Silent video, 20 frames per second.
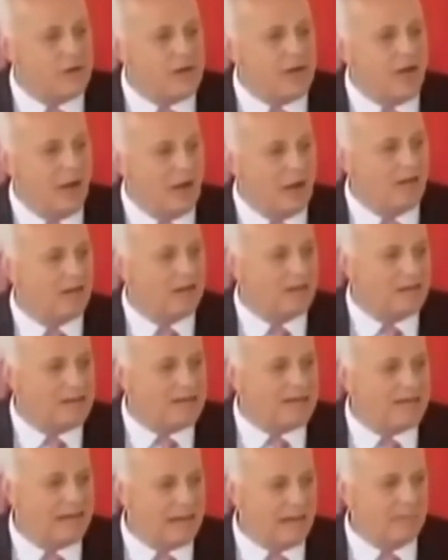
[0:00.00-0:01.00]

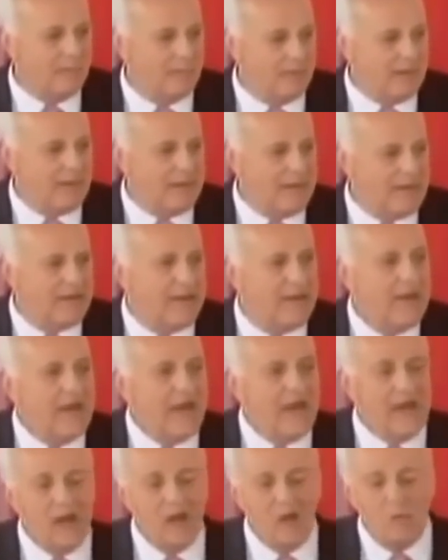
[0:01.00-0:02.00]
R&D company.
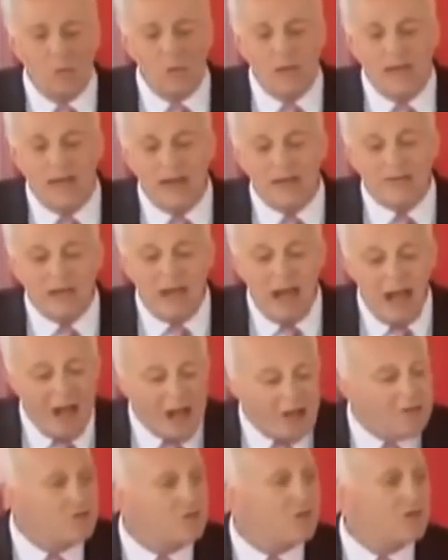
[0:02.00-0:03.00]
We have
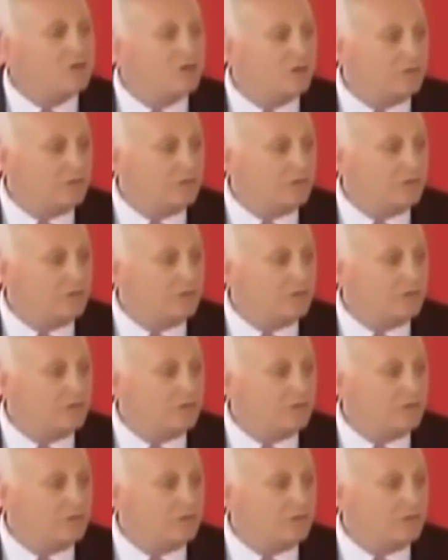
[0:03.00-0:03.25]
hundreds of